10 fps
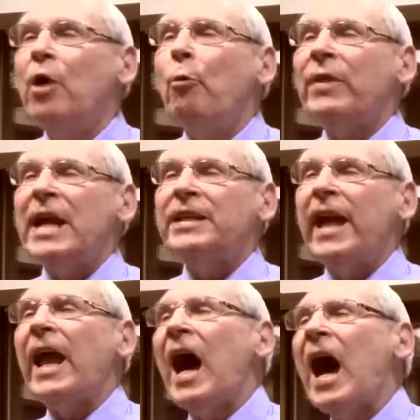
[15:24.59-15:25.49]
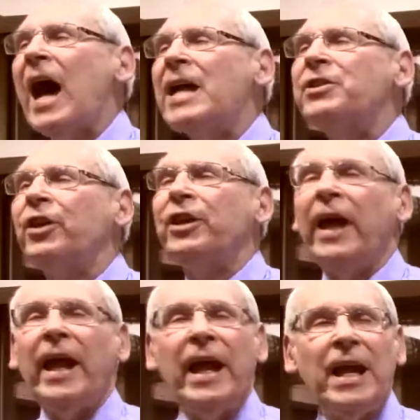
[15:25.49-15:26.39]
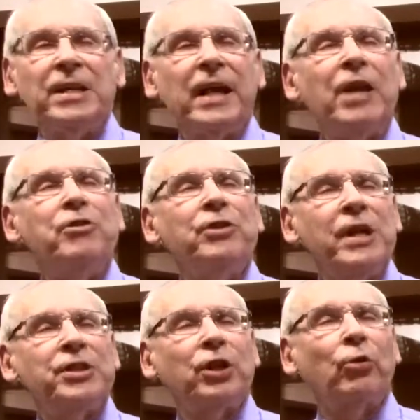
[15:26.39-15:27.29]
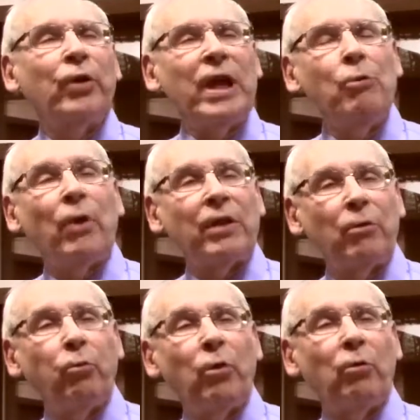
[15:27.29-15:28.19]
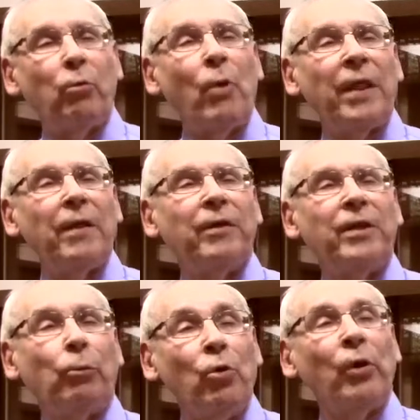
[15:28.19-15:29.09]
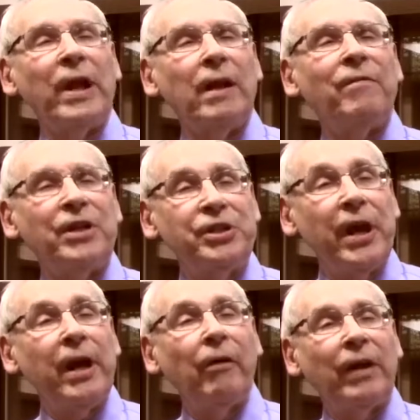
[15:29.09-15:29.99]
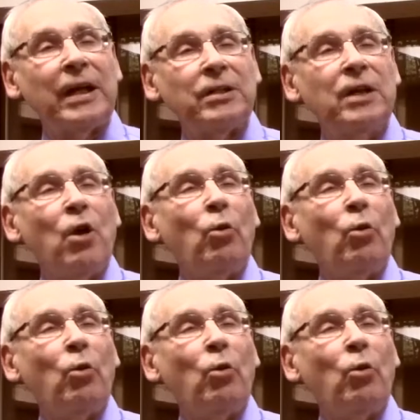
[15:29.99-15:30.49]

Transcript: When they say ayes or nays and you disagree with whether the ruling of the chair is,